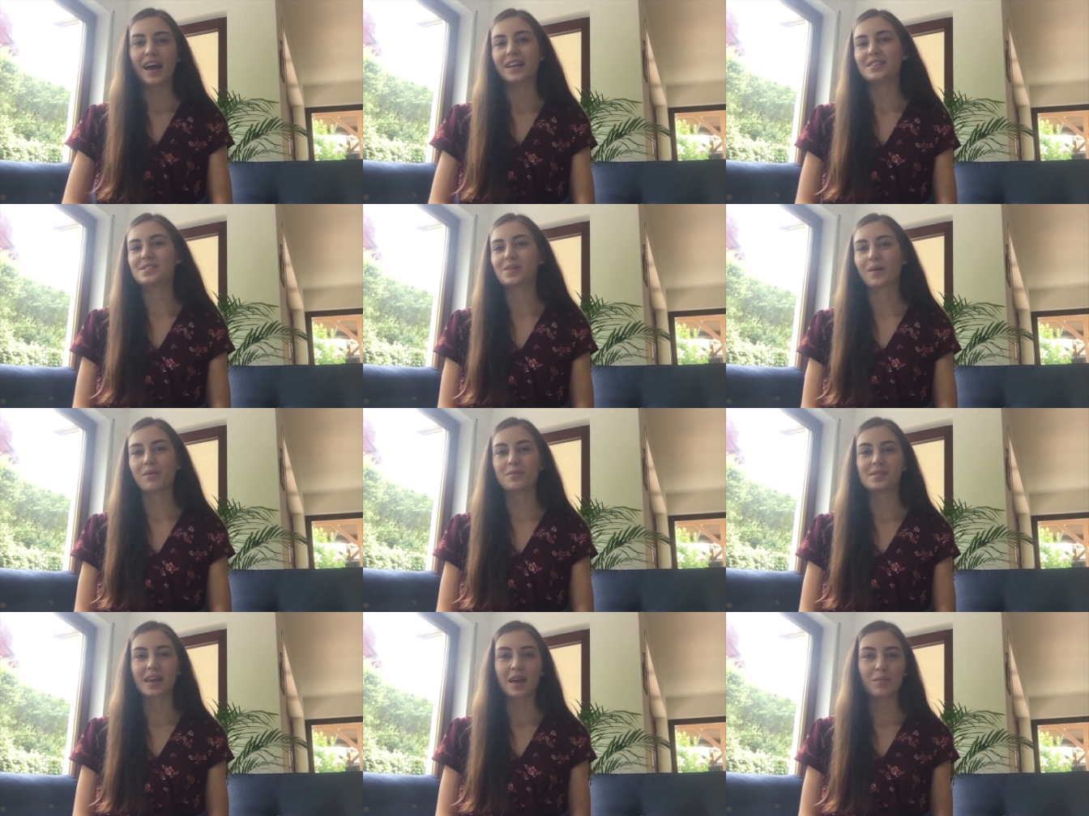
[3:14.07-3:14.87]
And so I
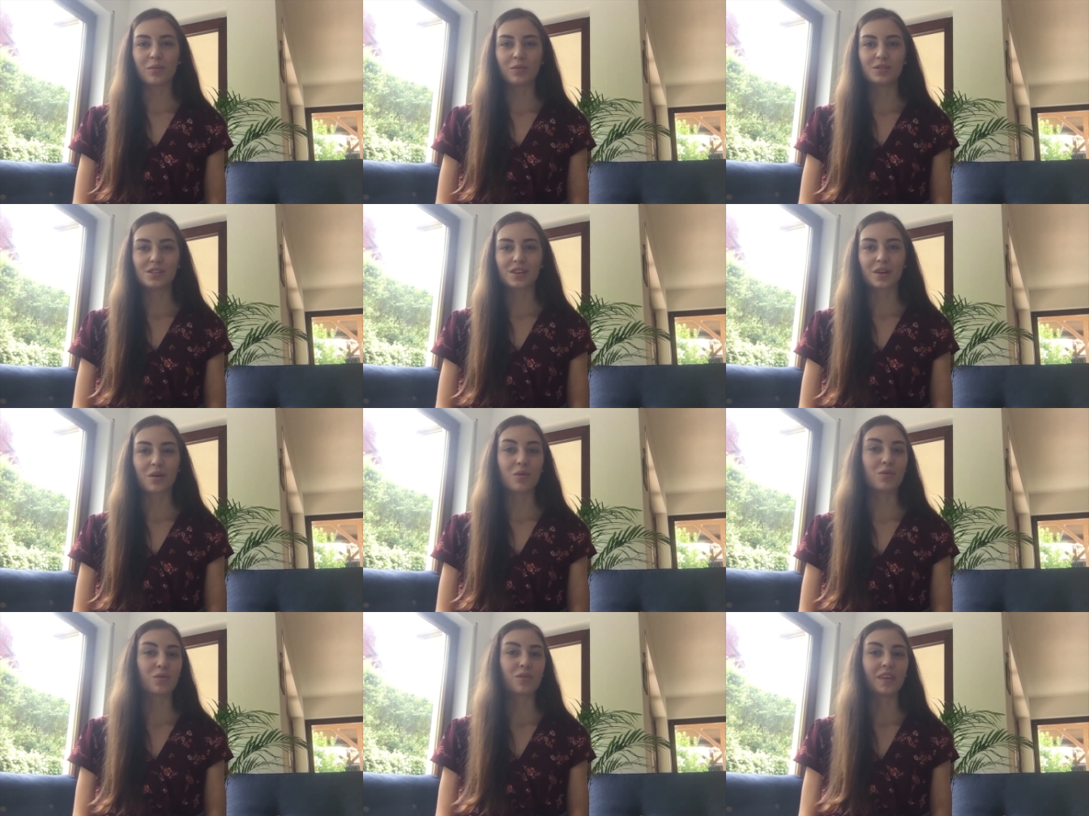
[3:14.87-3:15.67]
was able to go
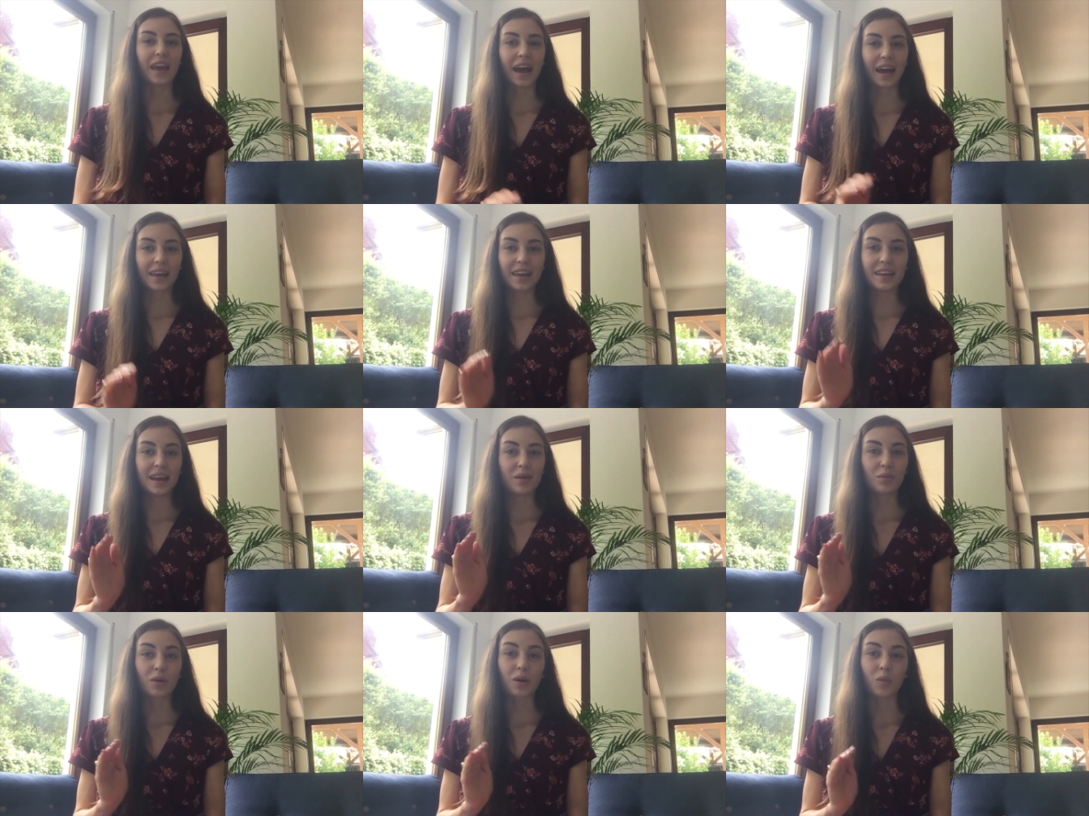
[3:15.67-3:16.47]
through the Aggie
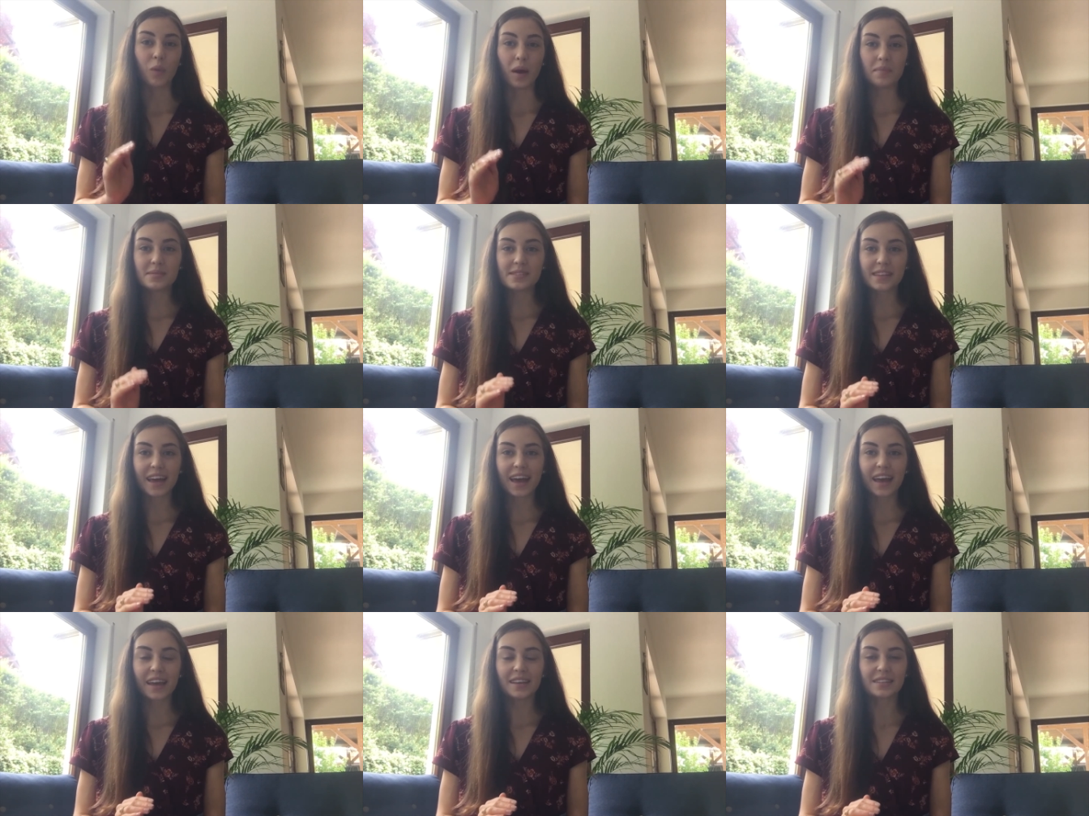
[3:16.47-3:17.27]
Network
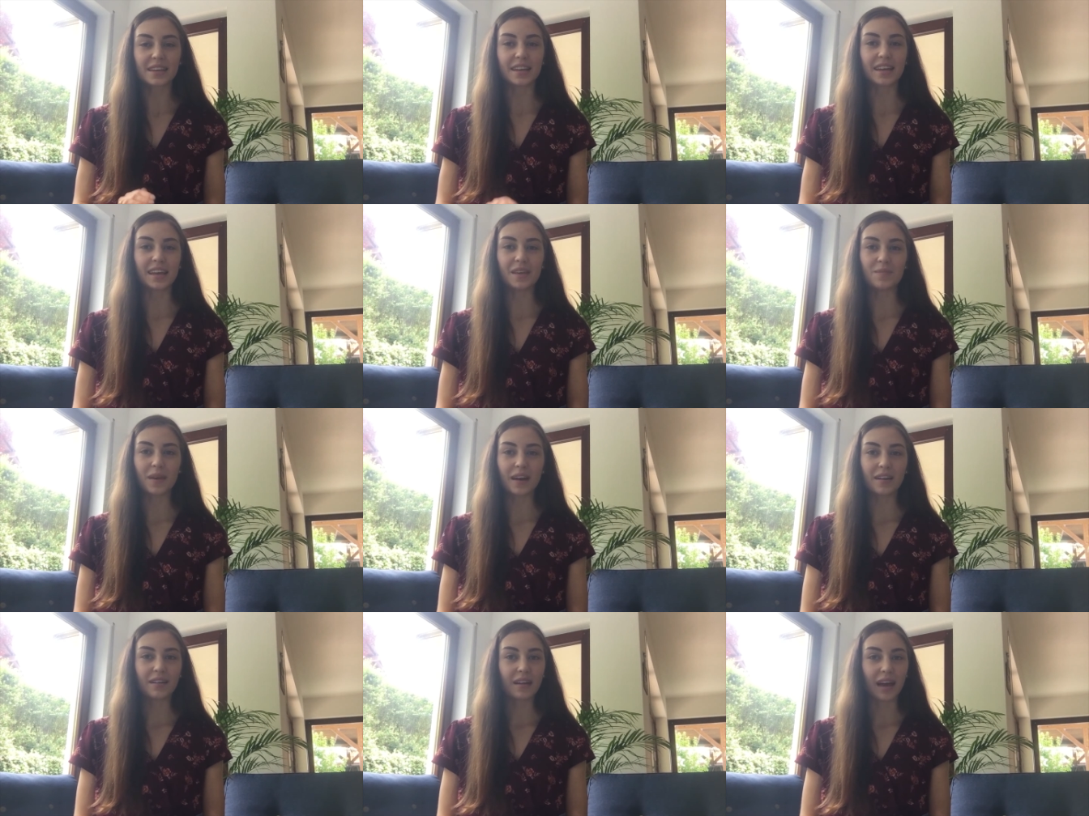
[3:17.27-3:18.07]
website and
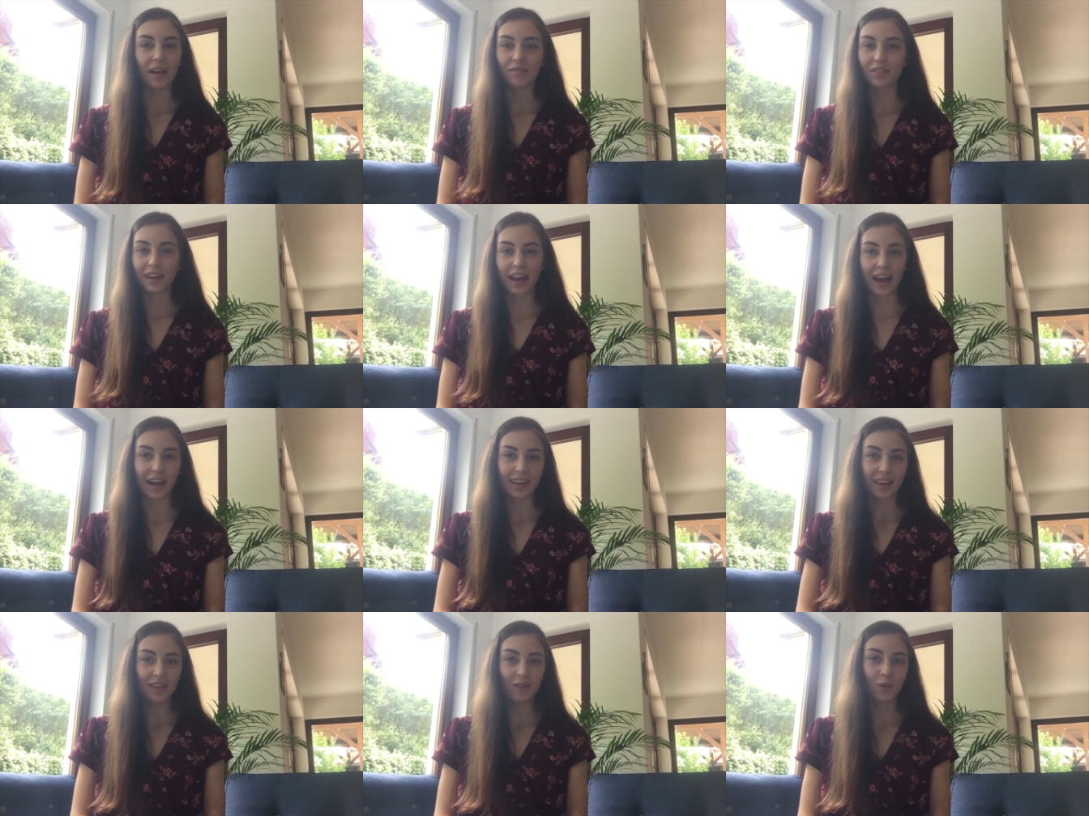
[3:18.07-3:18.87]
email every
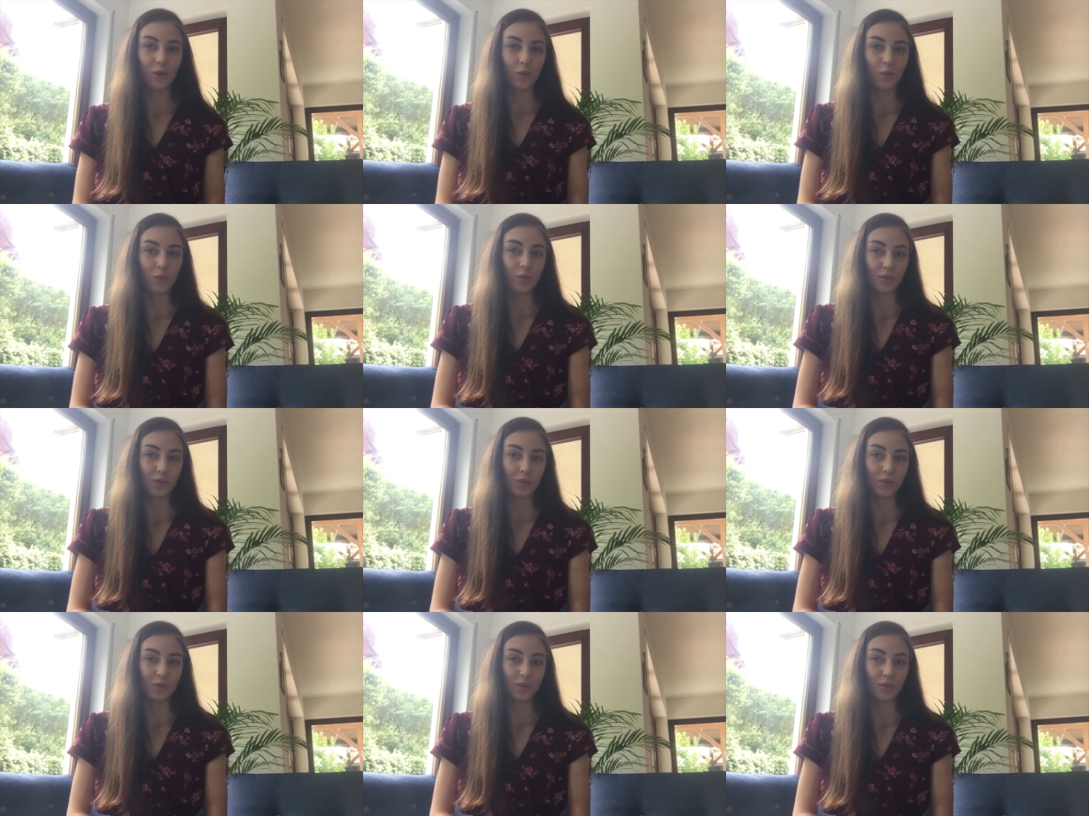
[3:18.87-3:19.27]
Aggie who